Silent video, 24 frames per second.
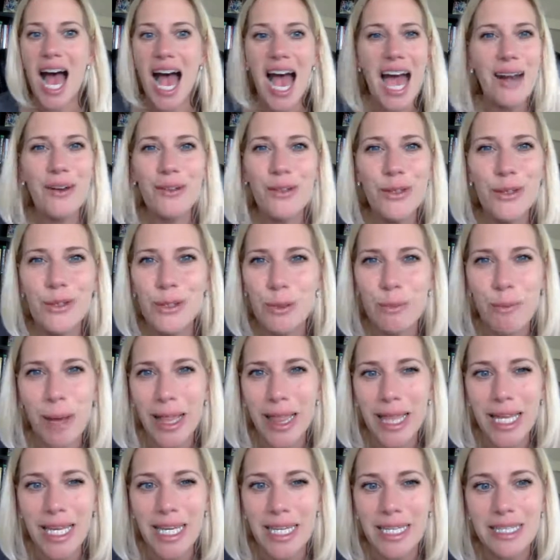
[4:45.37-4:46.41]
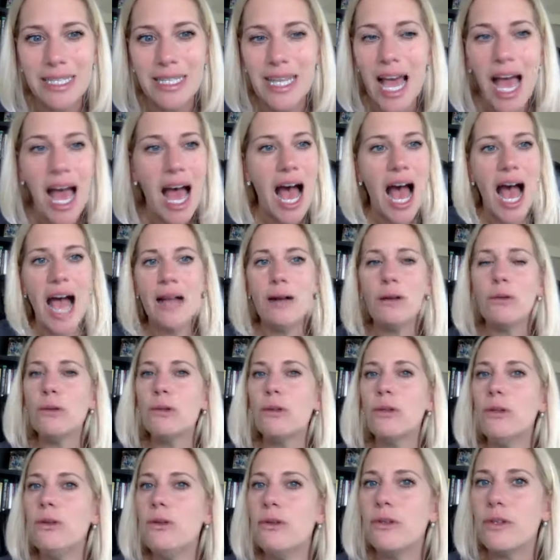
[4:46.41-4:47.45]
I don't lose my leads. I
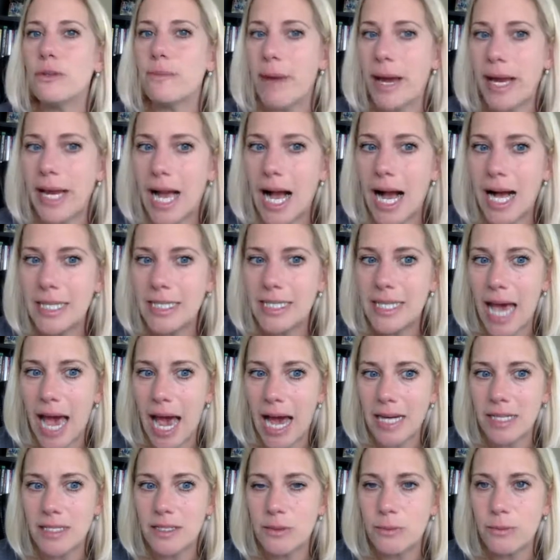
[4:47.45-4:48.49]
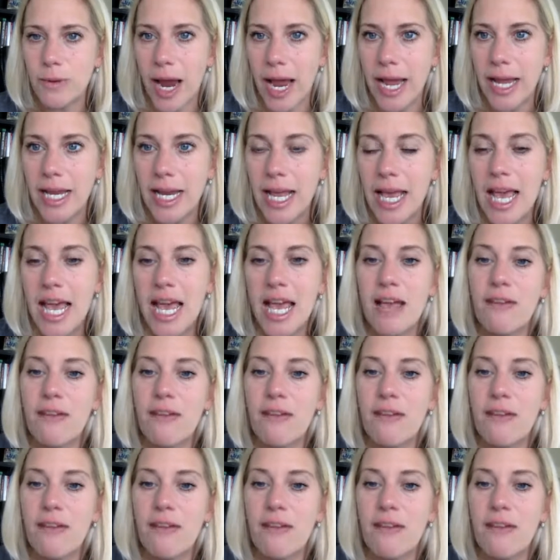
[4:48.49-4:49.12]
don't lose my contacts, right?